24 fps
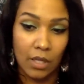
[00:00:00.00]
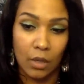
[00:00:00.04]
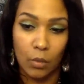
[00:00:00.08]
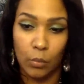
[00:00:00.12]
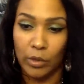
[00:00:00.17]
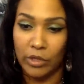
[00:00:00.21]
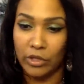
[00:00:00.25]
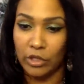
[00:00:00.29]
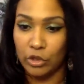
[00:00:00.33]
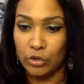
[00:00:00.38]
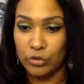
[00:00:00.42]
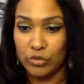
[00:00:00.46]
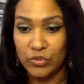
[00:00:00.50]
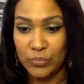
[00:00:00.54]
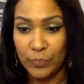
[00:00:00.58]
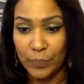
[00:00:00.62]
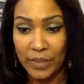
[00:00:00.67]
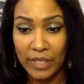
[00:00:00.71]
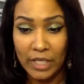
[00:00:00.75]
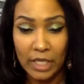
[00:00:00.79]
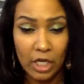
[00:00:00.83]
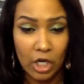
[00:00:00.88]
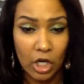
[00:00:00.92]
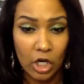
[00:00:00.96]
Whether you
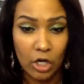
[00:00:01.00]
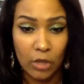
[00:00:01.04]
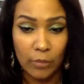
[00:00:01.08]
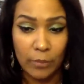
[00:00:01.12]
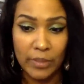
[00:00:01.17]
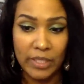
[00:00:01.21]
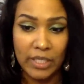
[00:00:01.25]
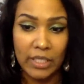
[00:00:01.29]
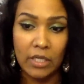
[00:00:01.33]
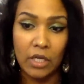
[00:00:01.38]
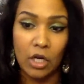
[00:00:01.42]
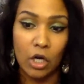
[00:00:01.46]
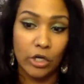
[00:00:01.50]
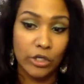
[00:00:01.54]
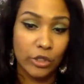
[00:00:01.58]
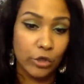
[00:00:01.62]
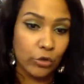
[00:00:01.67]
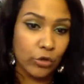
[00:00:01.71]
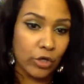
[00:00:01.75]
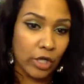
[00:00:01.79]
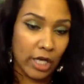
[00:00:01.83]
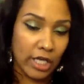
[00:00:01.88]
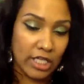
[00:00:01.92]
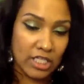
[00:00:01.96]
spend it on me or
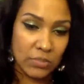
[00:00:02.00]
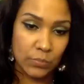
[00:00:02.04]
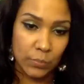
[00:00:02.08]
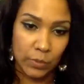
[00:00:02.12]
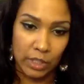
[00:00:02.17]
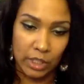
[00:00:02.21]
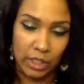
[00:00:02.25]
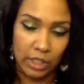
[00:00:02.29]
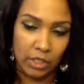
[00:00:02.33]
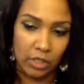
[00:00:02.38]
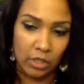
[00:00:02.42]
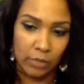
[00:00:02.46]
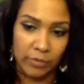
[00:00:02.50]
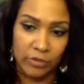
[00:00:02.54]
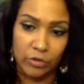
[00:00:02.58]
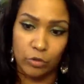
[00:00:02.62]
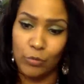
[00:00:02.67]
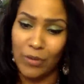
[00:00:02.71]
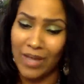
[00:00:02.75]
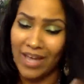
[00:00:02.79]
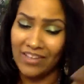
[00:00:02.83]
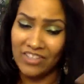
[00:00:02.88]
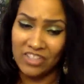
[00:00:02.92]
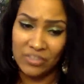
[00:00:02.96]
you're not spending it on me.
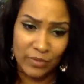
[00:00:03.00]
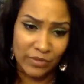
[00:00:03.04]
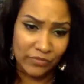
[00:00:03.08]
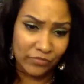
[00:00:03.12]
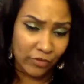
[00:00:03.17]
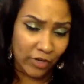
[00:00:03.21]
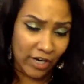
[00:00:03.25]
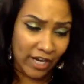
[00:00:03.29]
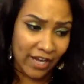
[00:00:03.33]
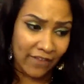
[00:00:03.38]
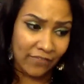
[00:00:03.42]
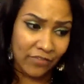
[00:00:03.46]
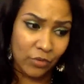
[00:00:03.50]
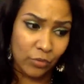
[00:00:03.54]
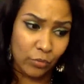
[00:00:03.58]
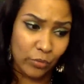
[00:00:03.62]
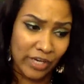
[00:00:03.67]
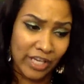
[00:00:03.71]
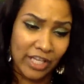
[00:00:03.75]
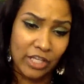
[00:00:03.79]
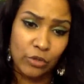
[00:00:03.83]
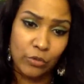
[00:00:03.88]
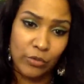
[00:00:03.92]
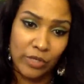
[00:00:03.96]
You asking me for half the
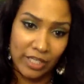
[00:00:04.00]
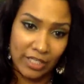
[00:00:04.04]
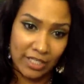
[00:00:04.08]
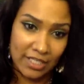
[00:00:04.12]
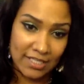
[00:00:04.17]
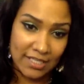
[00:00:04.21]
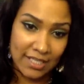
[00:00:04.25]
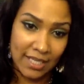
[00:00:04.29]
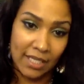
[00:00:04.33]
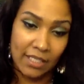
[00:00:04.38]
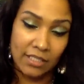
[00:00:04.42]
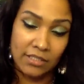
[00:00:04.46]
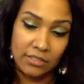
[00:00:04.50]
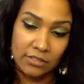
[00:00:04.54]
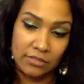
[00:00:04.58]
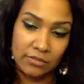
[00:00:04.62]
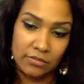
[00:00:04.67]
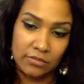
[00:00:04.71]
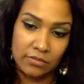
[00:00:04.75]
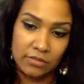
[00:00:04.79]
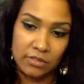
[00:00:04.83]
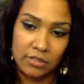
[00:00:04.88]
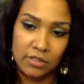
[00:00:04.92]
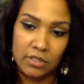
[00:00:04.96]
rent, you getting this
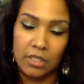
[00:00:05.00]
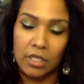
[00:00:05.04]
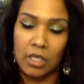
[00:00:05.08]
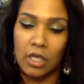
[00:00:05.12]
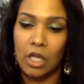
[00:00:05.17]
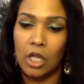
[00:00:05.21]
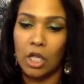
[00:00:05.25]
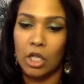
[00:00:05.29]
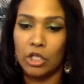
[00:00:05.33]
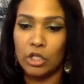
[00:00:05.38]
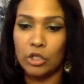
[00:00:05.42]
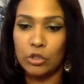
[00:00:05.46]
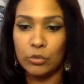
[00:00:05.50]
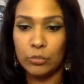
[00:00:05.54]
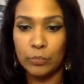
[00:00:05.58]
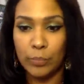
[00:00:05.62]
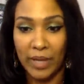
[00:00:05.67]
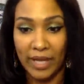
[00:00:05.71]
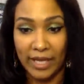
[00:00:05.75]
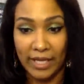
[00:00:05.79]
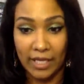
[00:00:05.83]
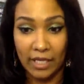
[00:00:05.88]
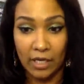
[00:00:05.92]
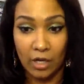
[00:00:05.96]
attitude. You
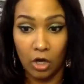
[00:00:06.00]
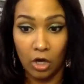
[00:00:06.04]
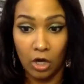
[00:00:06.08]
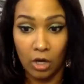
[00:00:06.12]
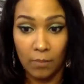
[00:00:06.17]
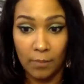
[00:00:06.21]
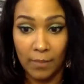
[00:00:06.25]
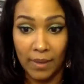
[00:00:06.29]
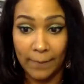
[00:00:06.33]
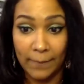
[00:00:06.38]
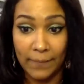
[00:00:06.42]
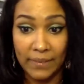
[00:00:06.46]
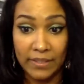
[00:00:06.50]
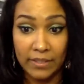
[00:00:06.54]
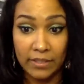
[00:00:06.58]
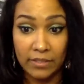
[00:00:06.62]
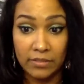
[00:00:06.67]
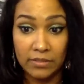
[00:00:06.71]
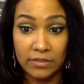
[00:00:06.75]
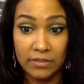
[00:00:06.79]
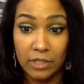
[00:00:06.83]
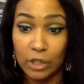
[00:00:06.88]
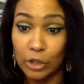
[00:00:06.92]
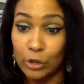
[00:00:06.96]
paying all my
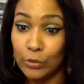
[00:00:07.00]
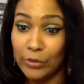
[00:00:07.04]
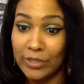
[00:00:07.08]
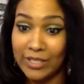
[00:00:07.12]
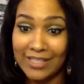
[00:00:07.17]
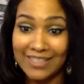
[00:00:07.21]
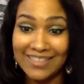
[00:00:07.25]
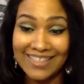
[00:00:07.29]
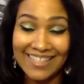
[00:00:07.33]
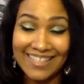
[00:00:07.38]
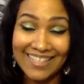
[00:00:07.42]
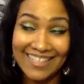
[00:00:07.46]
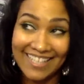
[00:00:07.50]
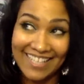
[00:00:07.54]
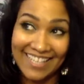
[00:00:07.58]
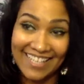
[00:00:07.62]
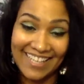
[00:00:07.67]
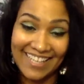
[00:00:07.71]
bills, you getting